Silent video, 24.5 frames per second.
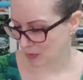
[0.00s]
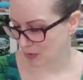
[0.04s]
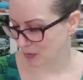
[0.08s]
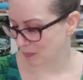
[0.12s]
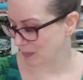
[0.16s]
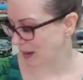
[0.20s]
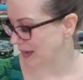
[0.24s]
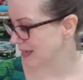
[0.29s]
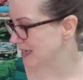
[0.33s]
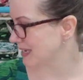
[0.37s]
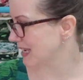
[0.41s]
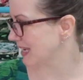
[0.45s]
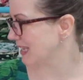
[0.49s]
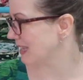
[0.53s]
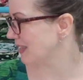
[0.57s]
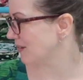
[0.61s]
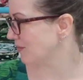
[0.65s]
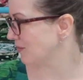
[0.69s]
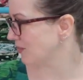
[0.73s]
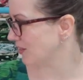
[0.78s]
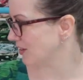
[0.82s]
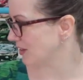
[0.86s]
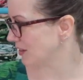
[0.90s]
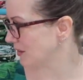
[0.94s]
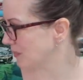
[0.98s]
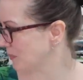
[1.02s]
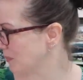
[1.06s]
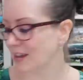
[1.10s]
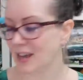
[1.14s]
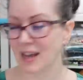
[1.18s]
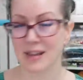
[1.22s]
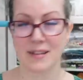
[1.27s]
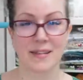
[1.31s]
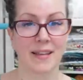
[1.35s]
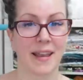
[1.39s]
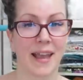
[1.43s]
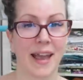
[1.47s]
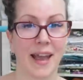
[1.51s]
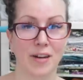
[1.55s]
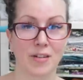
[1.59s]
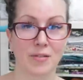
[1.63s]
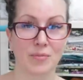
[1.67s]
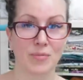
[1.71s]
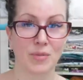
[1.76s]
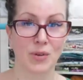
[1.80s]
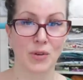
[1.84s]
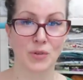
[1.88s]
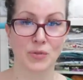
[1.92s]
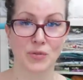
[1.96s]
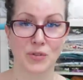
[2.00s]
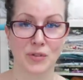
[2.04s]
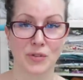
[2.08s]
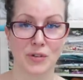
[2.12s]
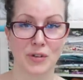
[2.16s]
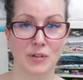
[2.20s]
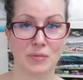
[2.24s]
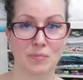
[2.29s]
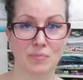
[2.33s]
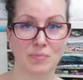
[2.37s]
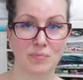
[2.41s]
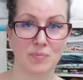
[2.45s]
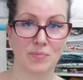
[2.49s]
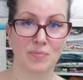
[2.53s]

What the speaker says: put it back together for cutting out, not for